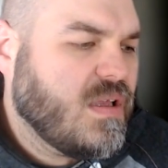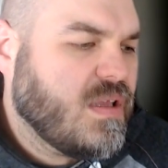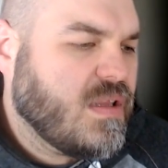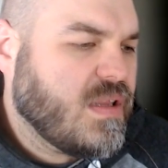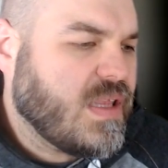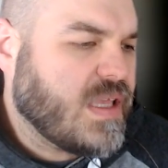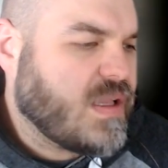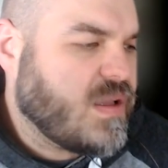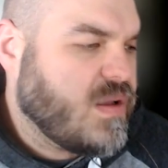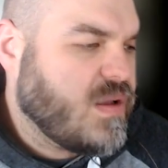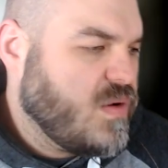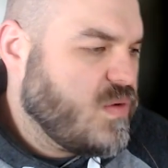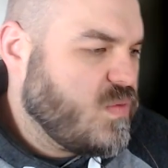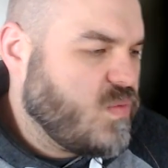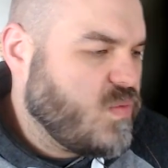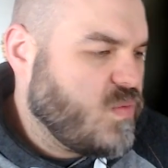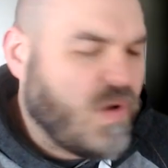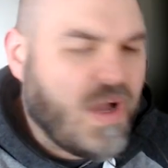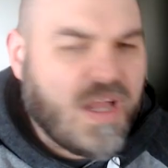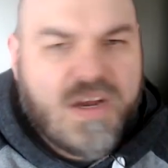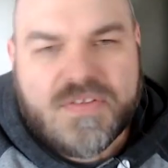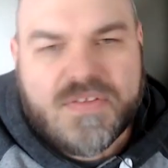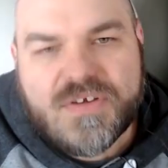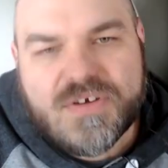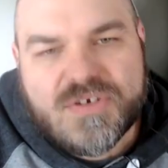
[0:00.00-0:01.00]
like,
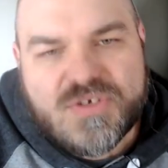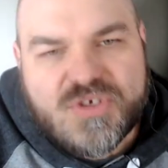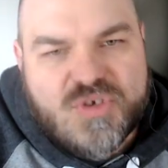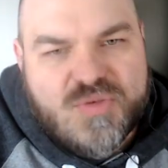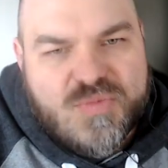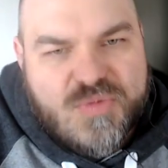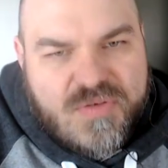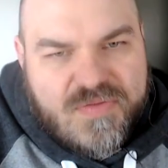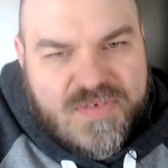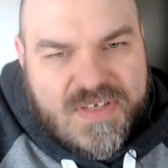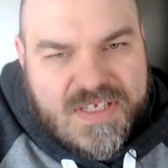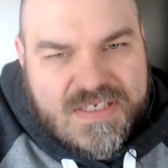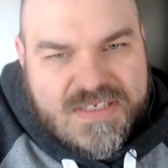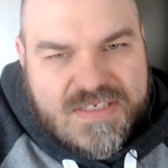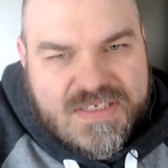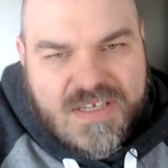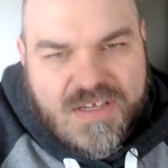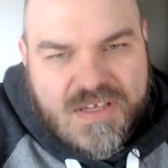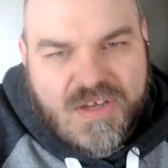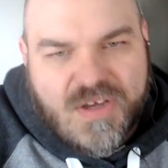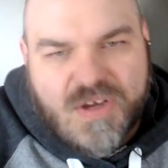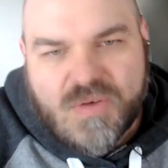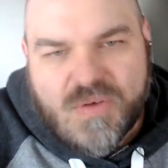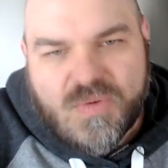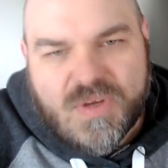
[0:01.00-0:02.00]
why are there two movies?
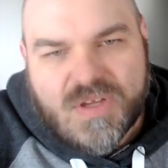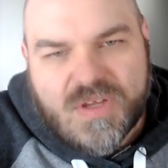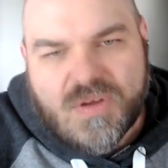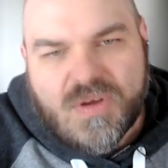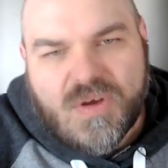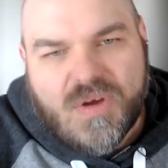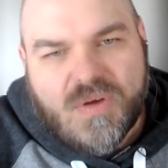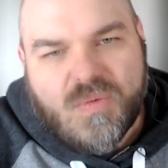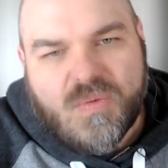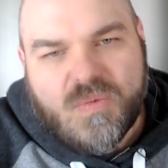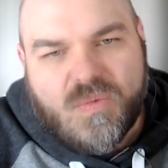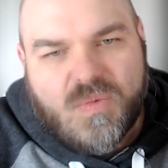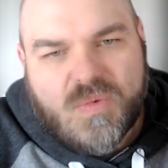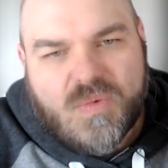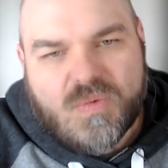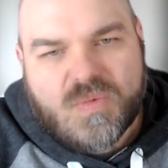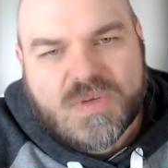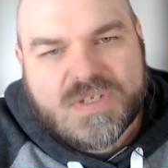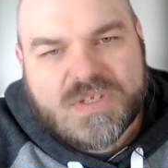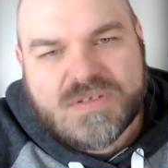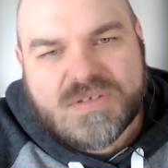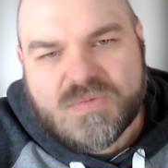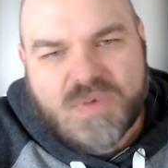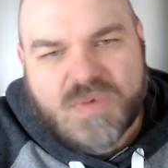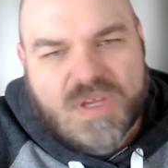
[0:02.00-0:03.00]
Like,
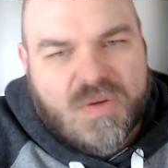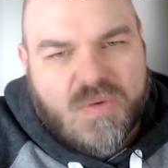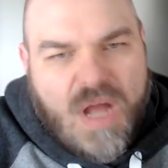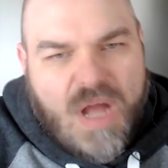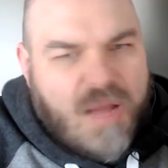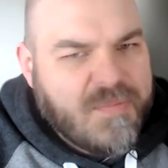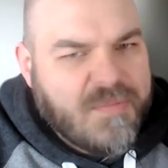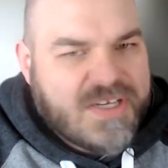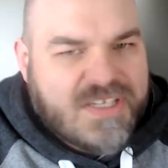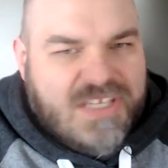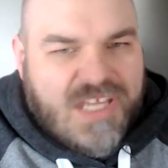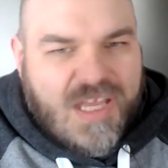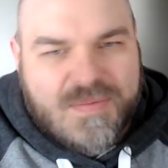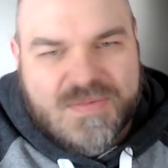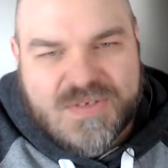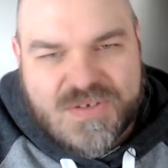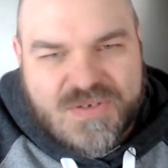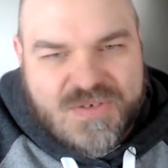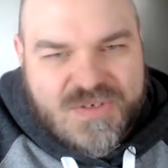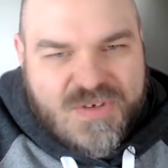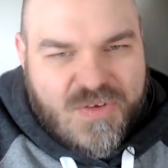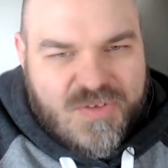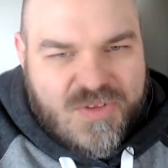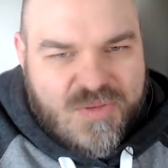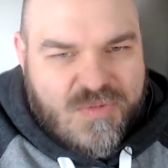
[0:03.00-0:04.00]
what's like, how many times do
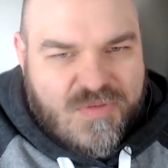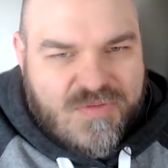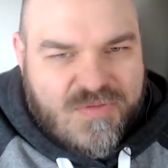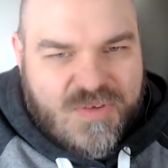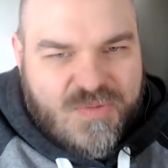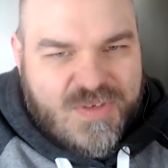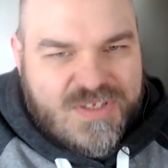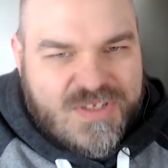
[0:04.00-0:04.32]
you show the movie?